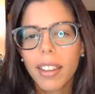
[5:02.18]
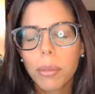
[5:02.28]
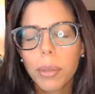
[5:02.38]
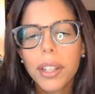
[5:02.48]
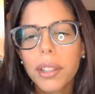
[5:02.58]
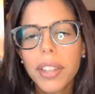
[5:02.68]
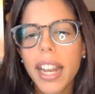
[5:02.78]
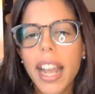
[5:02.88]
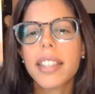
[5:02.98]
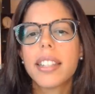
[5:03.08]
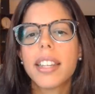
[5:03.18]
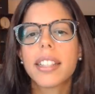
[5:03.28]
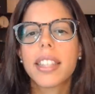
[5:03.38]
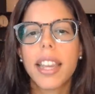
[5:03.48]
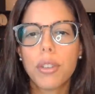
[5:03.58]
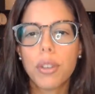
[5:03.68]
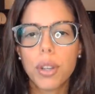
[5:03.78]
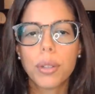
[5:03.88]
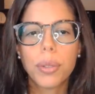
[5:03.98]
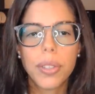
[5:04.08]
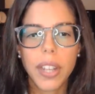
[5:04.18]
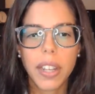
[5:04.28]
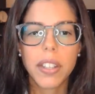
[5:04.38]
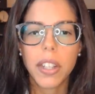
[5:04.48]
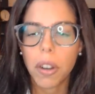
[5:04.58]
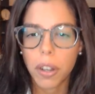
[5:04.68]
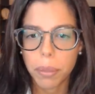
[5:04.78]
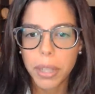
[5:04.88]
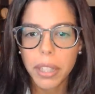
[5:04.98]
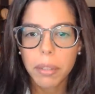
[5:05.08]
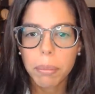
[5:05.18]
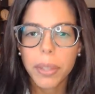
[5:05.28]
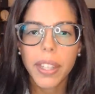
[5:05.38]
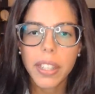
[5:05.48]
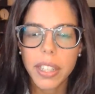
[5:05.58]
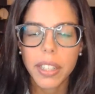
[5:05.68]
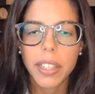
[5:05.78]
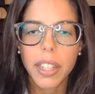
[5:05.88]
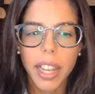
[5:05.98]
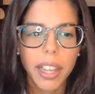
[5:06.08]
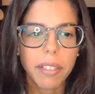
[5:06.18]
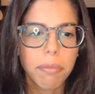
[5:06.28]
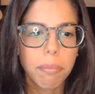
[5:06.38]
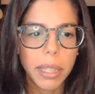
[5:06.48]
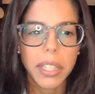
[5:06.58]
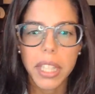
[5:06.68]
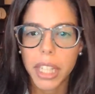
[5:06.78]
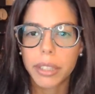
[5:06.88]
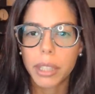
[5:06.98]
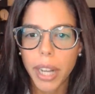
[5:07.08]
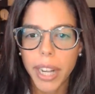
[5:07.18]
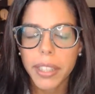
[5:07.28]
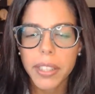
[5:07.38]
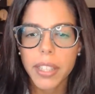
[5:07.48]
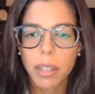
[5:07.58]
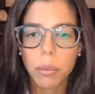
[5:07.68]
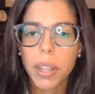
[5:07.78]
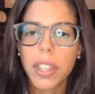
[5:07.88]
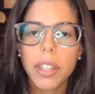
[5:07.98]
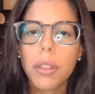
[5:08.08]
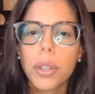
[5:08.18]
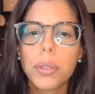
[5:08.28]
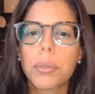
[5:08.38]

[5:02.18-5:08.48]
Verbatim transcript: We know that Aztecs had no standing army, but they did have military ranks. And within those